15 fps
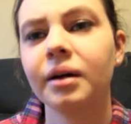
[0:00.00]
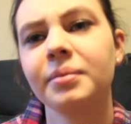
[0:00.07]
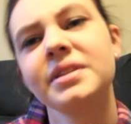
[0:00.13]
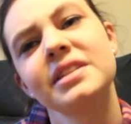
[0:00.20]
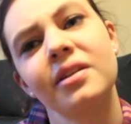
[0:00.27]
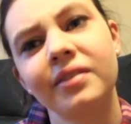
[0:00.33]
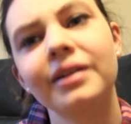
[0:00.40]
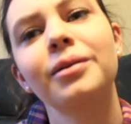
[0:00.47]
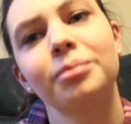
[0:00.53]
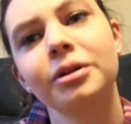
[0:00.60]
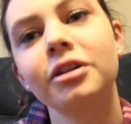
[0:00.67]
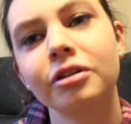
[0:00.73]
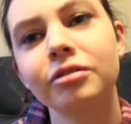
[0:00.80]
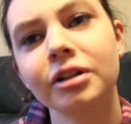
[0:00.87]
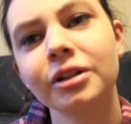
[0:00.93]
I'm a self-help
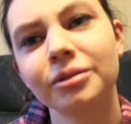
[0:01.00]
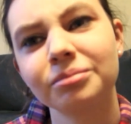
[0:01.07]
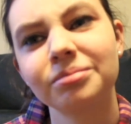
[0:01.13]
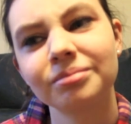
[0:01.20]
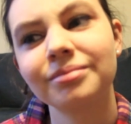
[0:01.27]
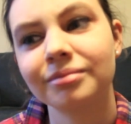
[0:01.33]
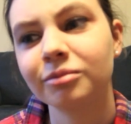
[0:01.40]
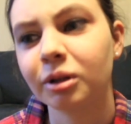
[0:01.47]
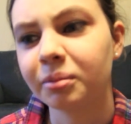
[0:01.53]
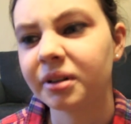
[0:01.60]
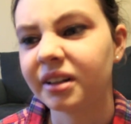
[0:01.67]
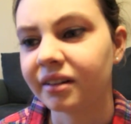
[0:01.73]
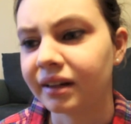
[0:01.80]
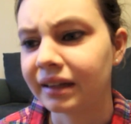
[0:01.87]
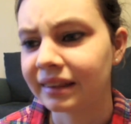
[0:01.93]
guru. I'll
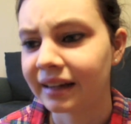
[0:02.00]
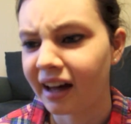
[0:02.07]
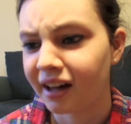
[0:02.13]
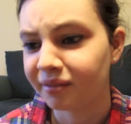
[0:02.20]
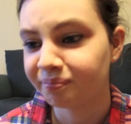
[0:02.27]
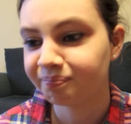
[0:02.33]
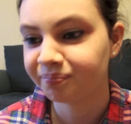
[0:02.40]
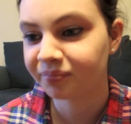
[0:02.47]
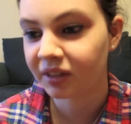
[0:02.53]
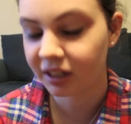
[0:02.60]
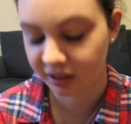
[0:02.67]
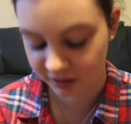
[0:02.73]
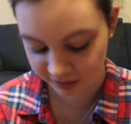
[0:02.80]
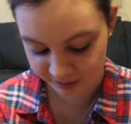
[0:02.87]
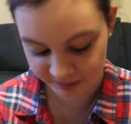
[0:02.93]
put it like that.
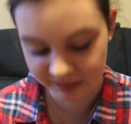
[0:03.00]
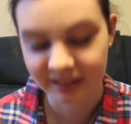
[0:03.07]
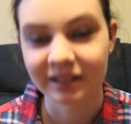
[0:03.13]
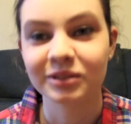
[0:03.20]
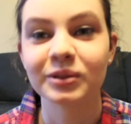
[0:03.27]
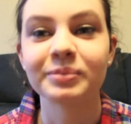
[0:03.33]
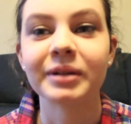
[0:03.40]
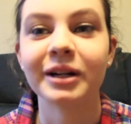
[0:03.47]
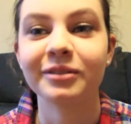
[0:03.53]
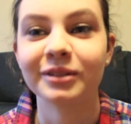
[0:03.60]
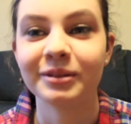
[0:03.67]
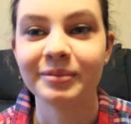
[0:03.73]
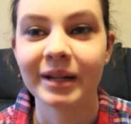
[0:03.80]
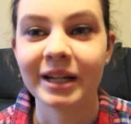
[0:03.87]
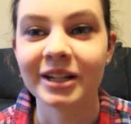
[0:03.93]
That's what my
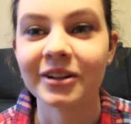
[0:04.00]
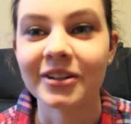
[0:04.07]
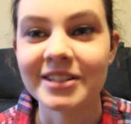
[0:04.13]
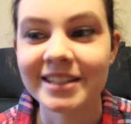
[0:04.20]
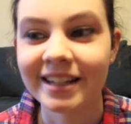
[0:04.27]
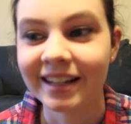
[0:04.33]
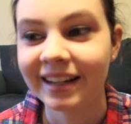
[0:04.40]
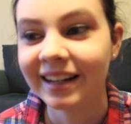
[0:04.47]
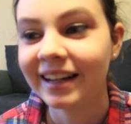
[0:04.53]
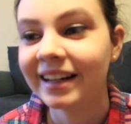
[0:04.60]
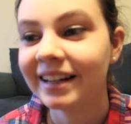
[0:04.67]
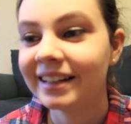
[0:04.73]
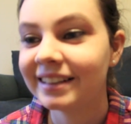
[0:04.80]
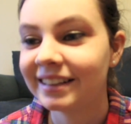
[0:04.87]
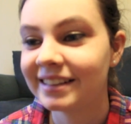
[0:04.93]
roommate calls it.
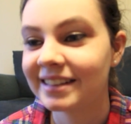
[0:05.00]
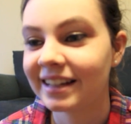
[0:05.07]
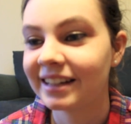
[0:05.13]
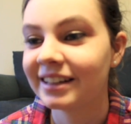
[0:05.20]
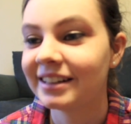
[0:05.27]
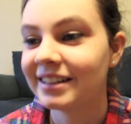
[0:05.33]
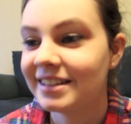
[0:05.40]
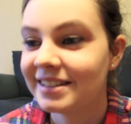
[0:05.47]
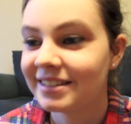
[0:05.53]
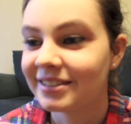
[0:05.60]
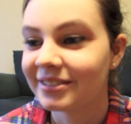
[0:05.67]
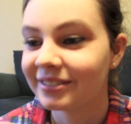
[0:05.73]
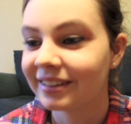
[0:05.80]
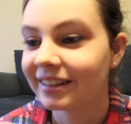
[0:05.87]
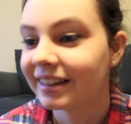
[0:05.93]
She's like, you're just so
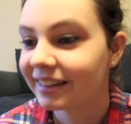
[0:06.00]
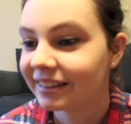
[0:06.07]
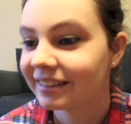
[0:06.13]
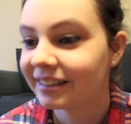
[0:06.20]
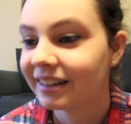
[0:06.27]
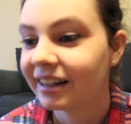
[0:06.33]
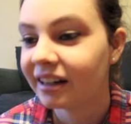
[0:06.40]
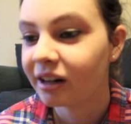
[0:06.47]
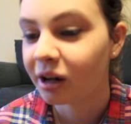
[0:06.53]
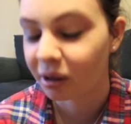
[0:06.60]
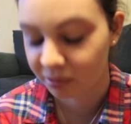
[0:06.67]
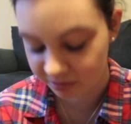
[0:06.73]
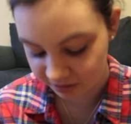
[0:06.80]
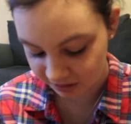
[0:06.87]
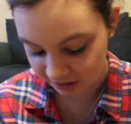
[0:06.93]
like
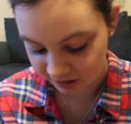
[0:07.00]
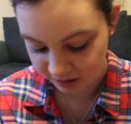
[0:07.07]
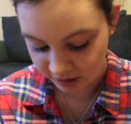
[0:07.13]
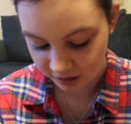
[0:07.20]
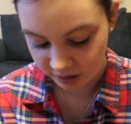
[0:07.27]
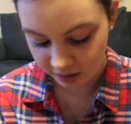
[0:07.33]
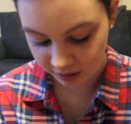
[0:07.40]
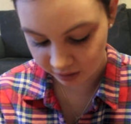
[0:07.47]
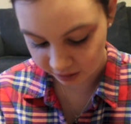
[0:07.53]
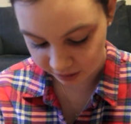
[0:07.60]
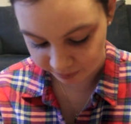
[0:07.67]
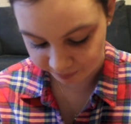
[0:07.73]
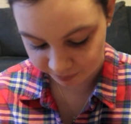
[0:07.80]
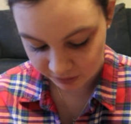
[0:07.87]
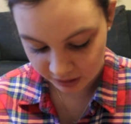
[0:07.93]
helpful.
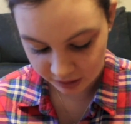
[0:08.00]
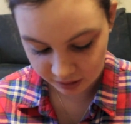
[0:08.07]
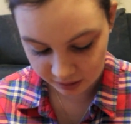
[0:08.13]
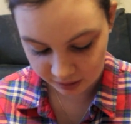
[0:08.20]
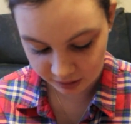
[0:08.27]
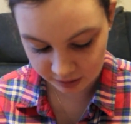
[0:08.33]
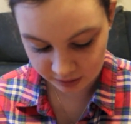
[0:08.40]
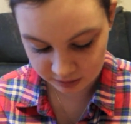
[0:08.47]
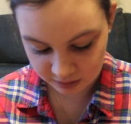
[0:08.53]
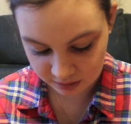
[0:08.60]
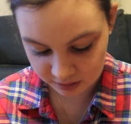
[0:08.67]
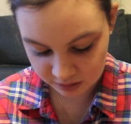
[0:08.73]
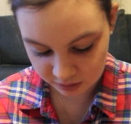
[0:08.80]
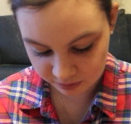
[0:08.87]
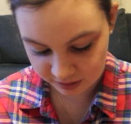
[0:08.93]
And
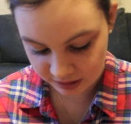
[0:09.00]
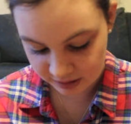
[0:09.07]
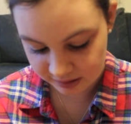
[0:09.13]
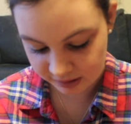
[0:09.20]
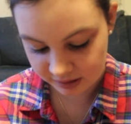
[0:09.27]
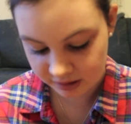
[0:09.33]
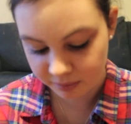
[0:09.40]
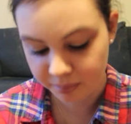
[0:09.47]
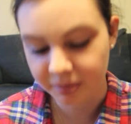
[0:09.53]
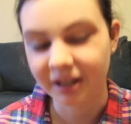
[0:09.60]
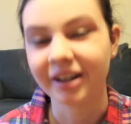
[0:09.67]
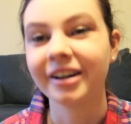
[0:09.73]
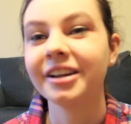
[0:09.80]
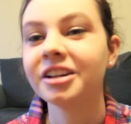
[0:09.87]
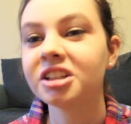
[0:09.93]
Sophia is like a
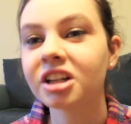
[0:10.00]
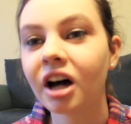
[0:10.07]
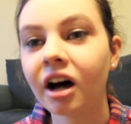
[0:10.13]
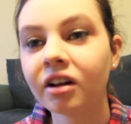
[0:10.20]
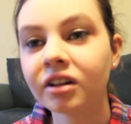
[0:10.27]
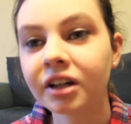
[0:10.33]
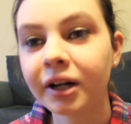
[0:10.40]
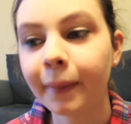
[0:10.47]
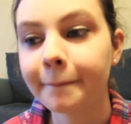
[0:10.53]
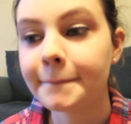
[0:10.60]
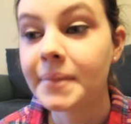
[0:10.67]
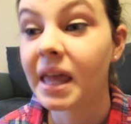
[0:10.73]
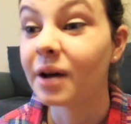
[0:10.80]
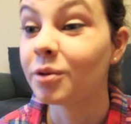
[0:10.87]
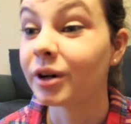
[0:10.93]
berryish color,
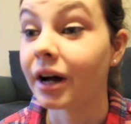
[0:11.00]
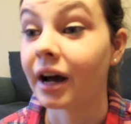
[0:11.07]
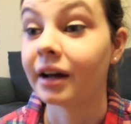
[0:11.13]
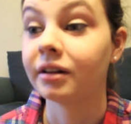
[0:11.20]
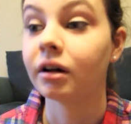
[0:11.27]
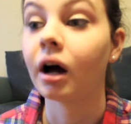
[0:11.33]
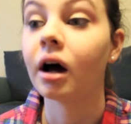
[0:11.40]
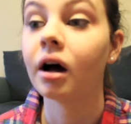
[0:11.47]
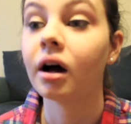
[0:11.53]
and what I